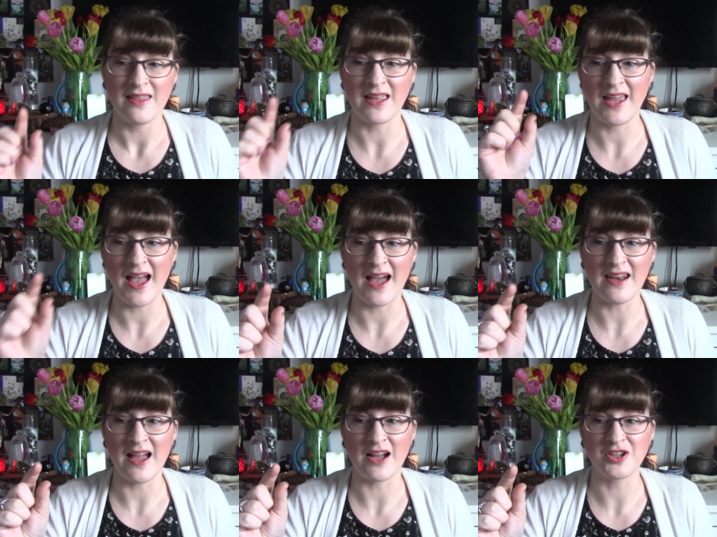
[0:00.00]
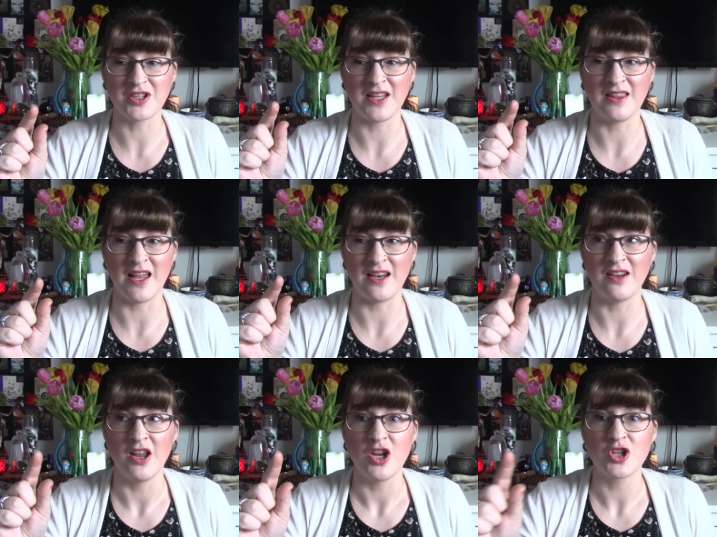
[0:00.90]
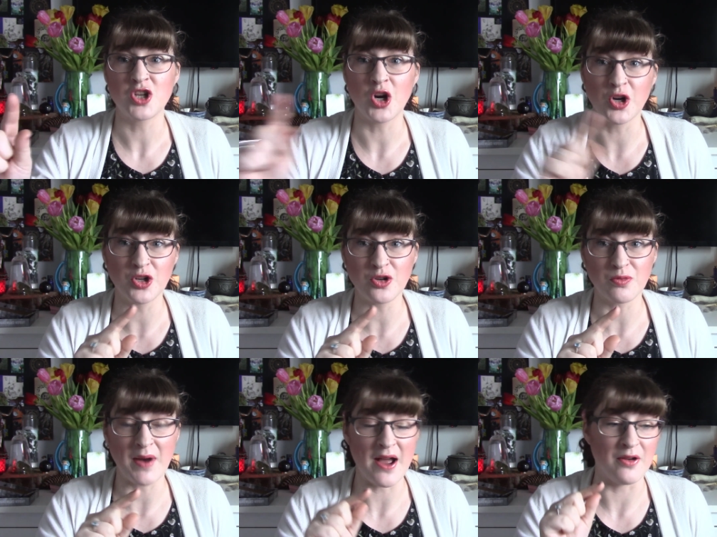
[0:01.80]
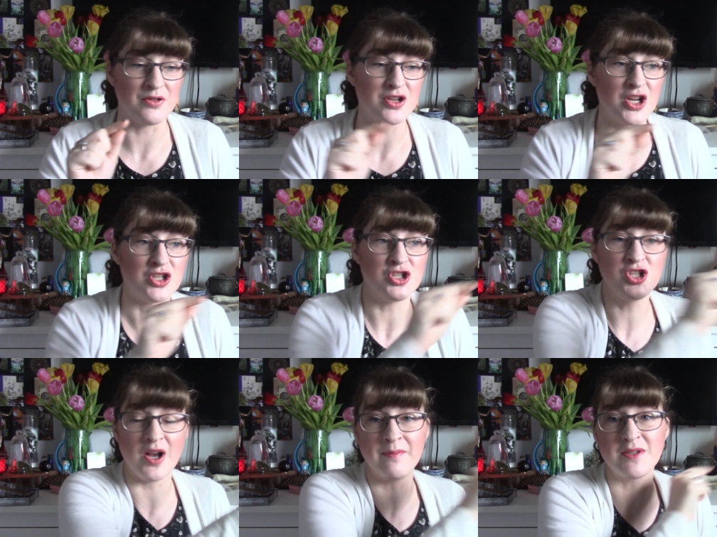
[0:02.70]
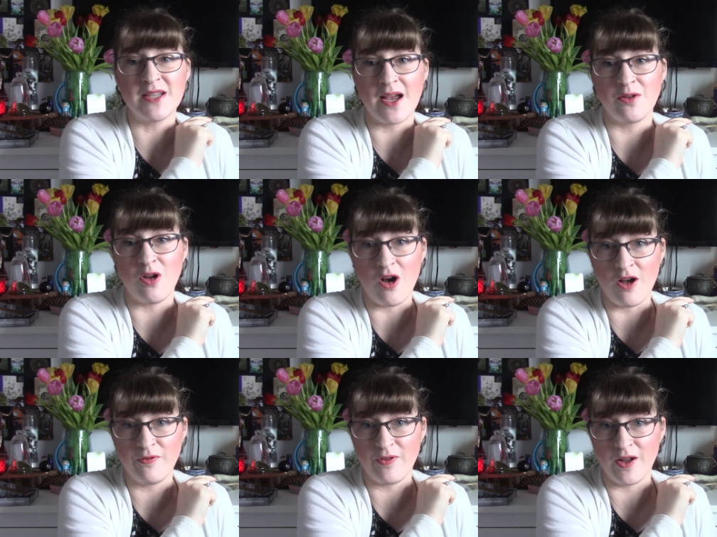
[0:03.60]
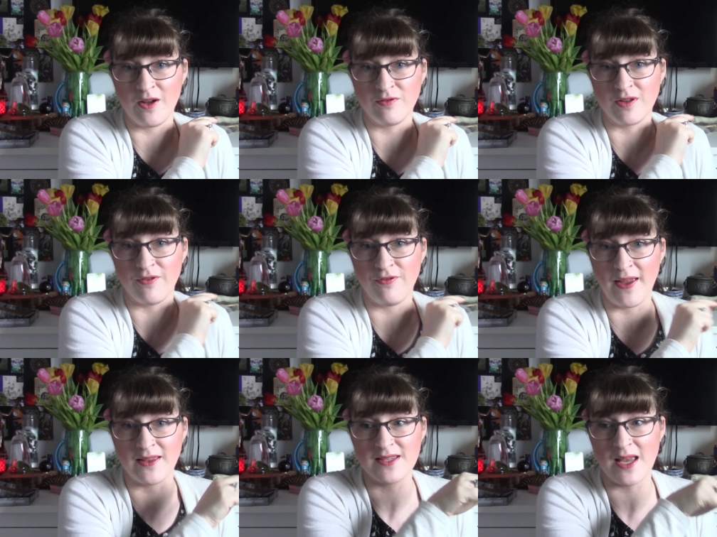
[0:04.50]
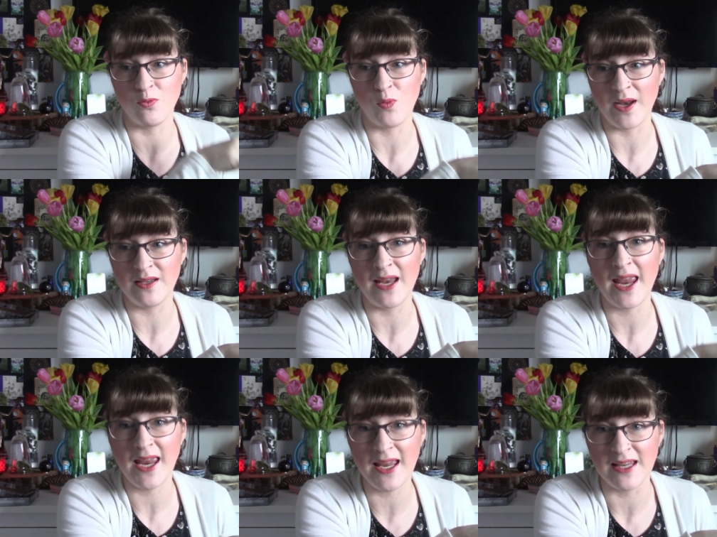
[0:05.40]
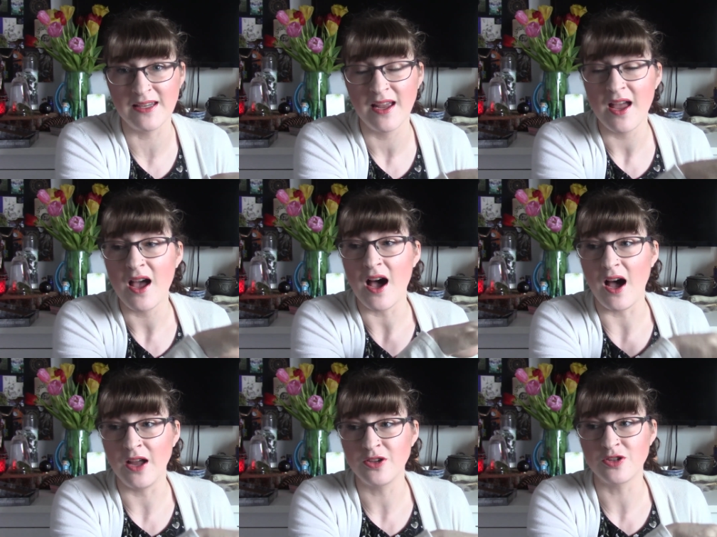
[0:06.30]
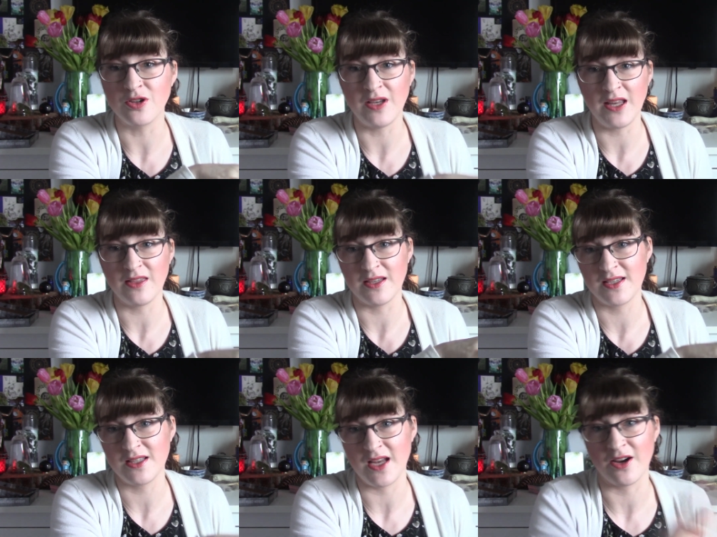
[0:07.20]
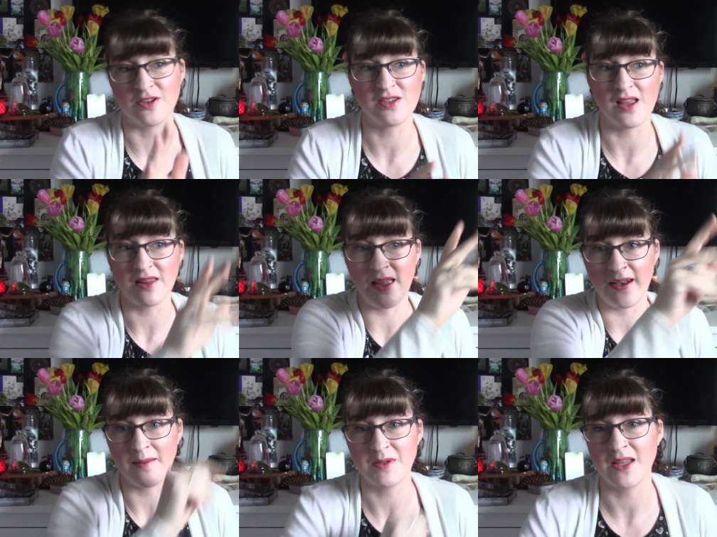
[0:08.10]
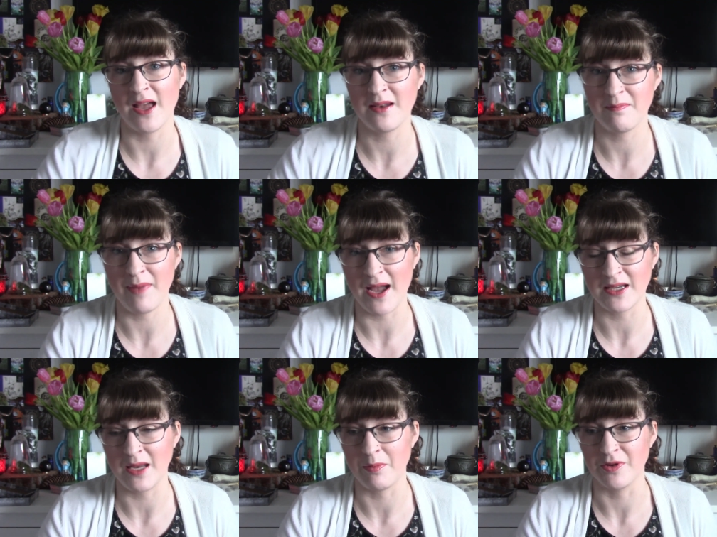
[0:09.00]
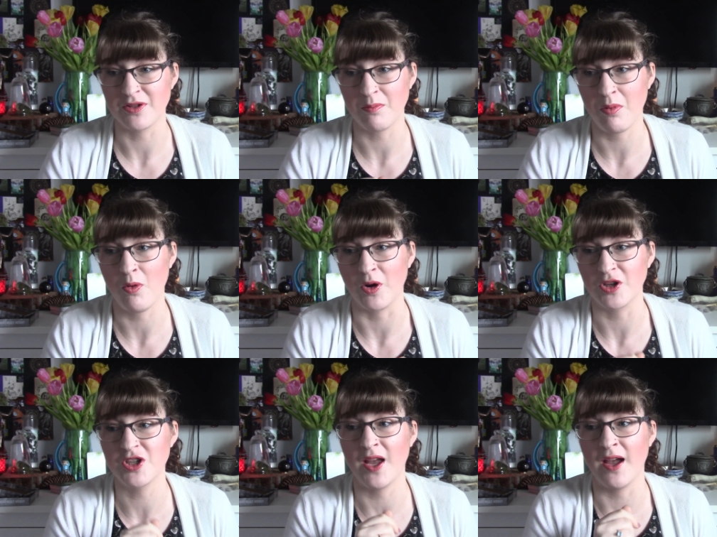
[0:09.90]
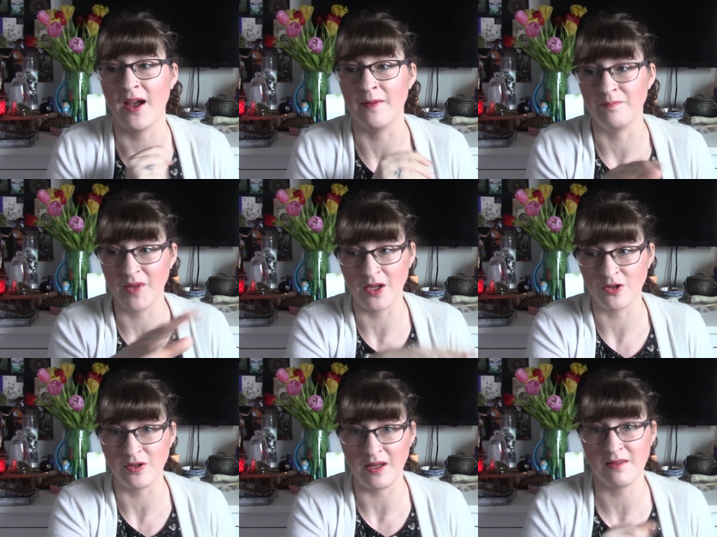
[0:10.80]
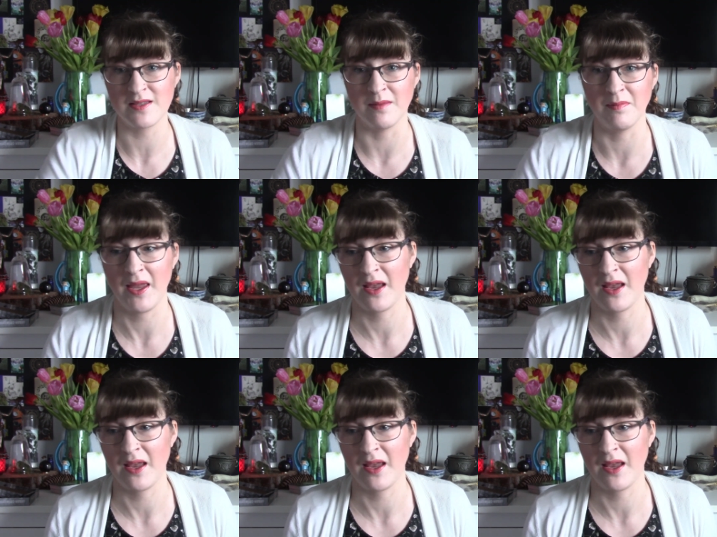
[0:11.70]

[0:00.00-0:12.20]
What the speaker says: The cat actually then turned around, jumped down off of the fence, and went and hid underneath the stairs that led up to that back neighbor's porch, underneath some